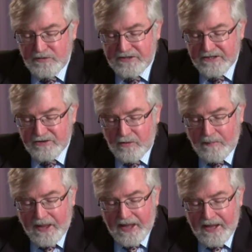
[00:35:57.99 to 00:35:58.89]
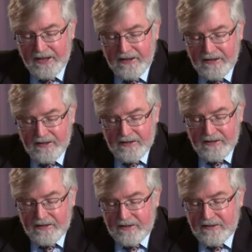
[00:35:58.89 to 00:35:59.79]
disobey
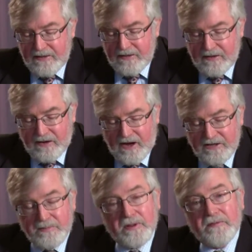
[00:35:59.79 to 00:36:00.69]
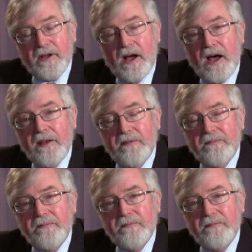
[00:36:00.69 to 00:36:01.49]
the gospel of God?